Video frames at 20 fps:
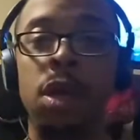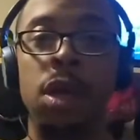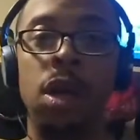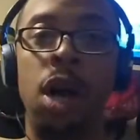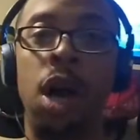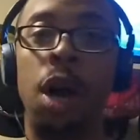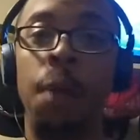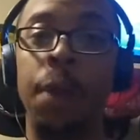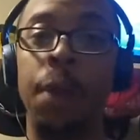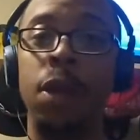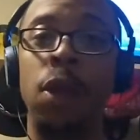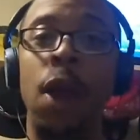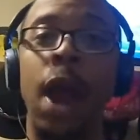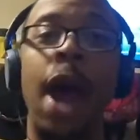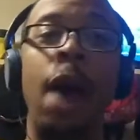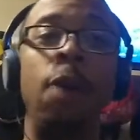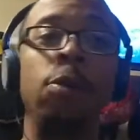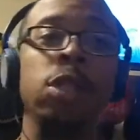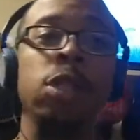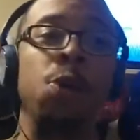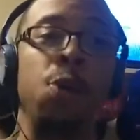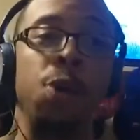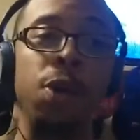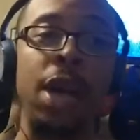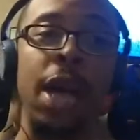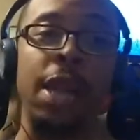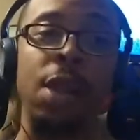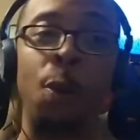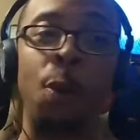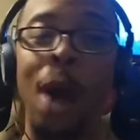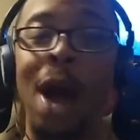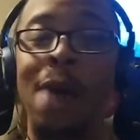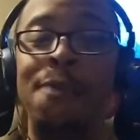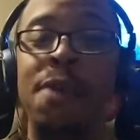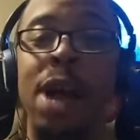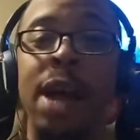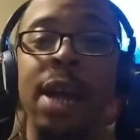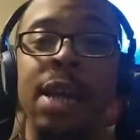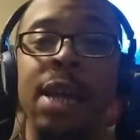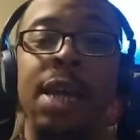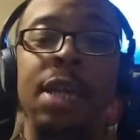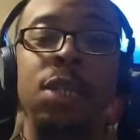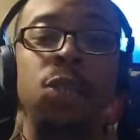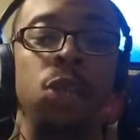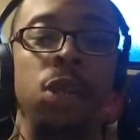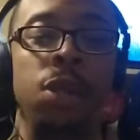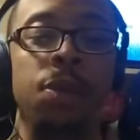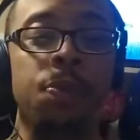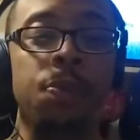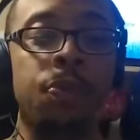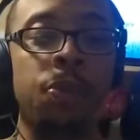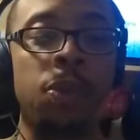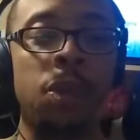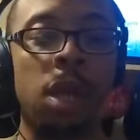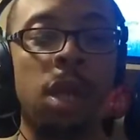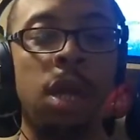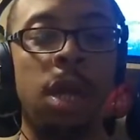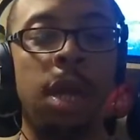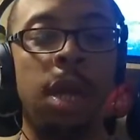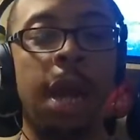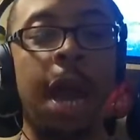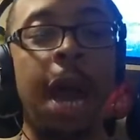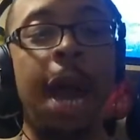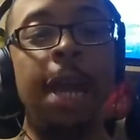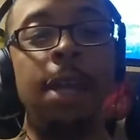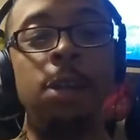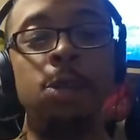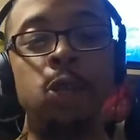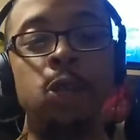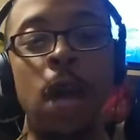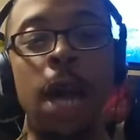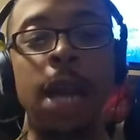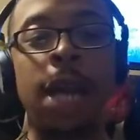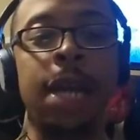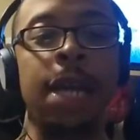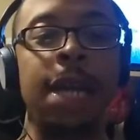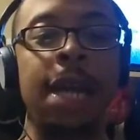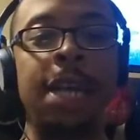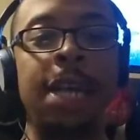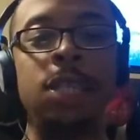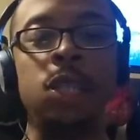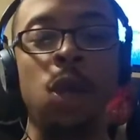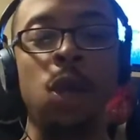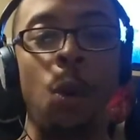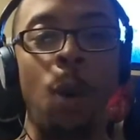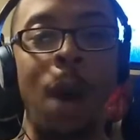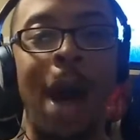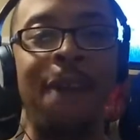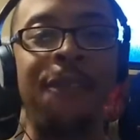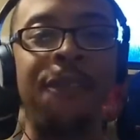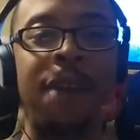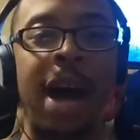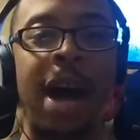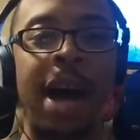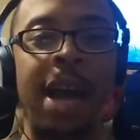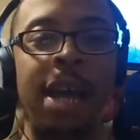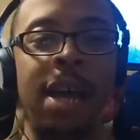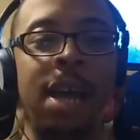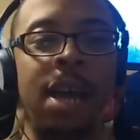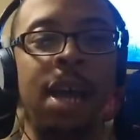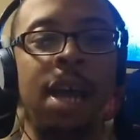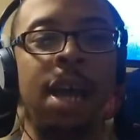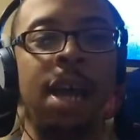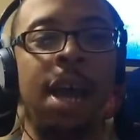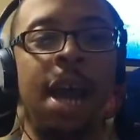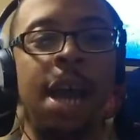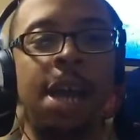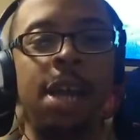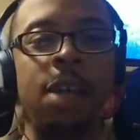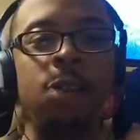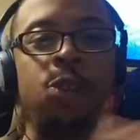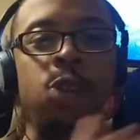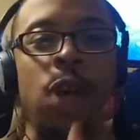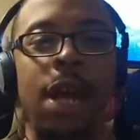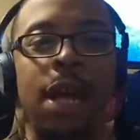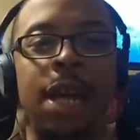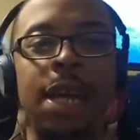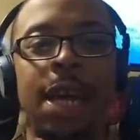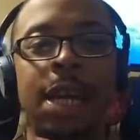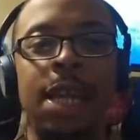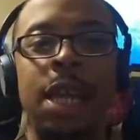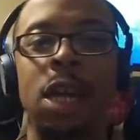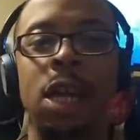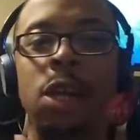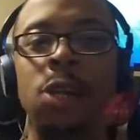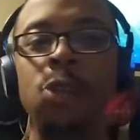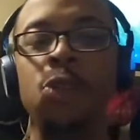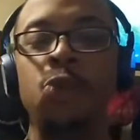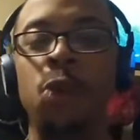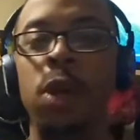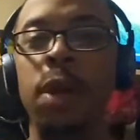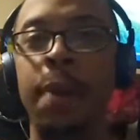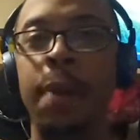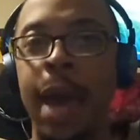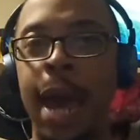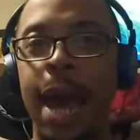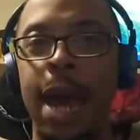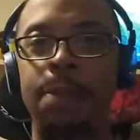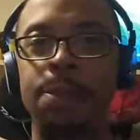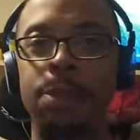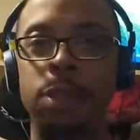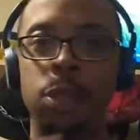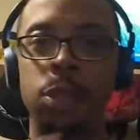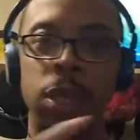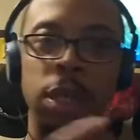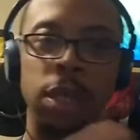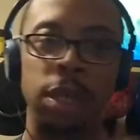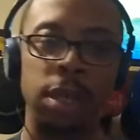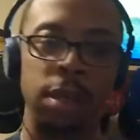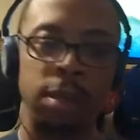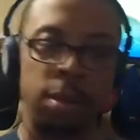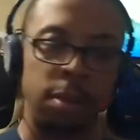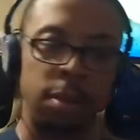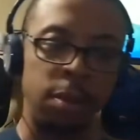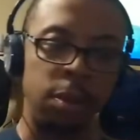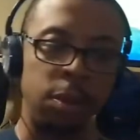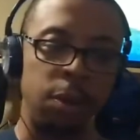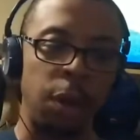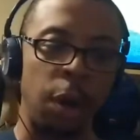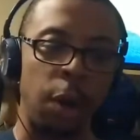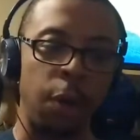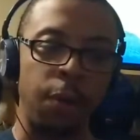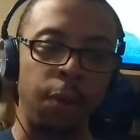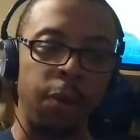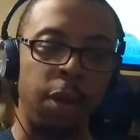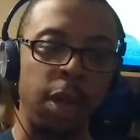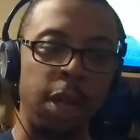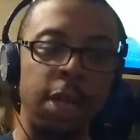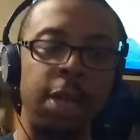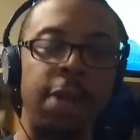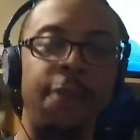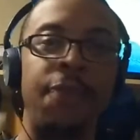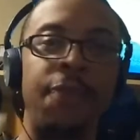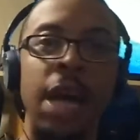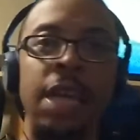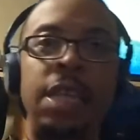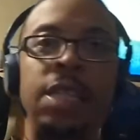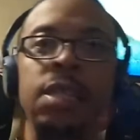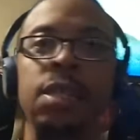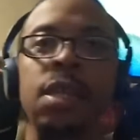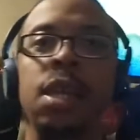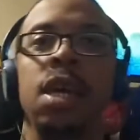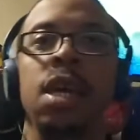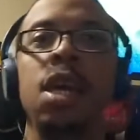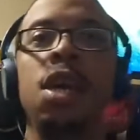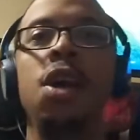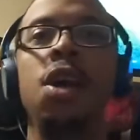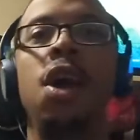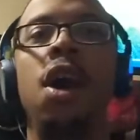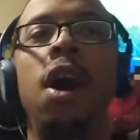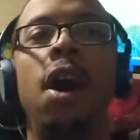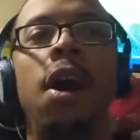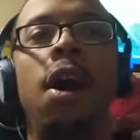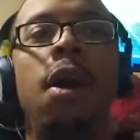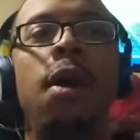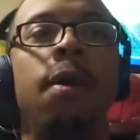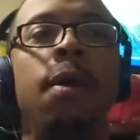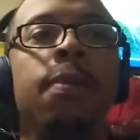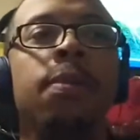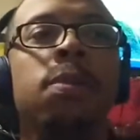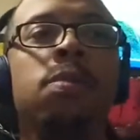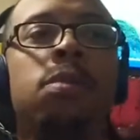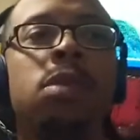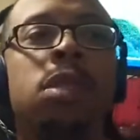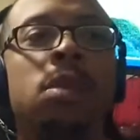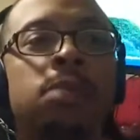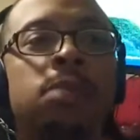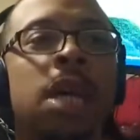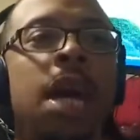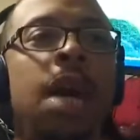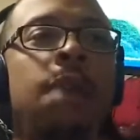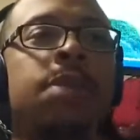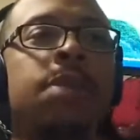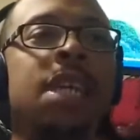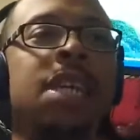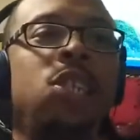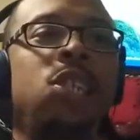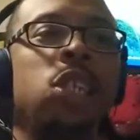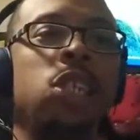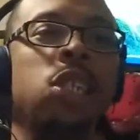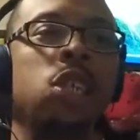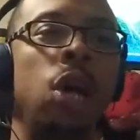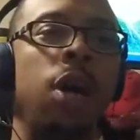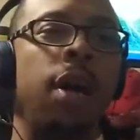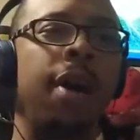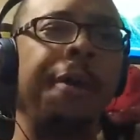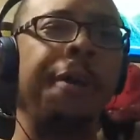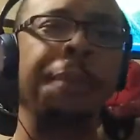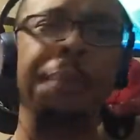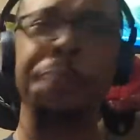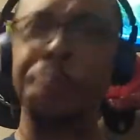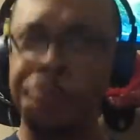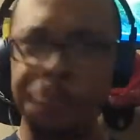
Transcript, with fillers: um, in your house, and when you got the Wi-Fi connection, and you're trying to connect to the Wi-Fi, and then you're trying to connect the ClearStream app to the you know, the little device. Um, sometimes it just um